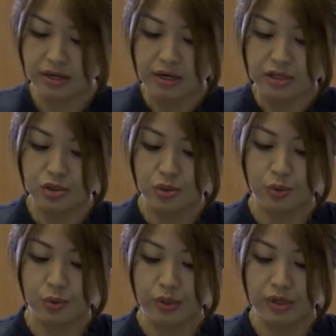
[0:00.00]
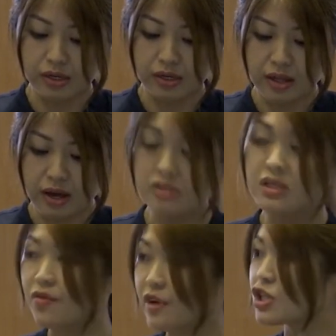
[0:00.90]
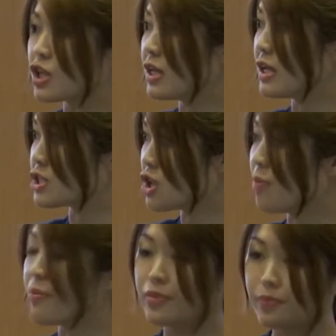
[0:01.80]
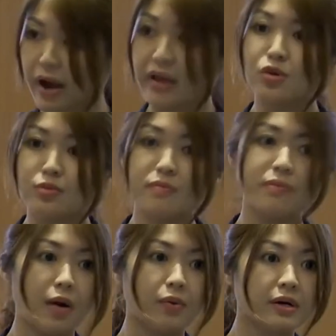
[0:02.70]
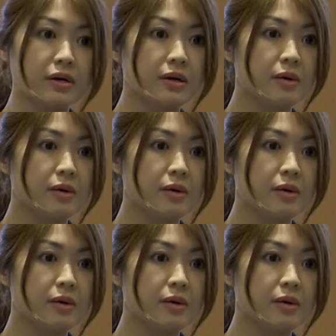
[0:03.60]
So our salvation is not by human power,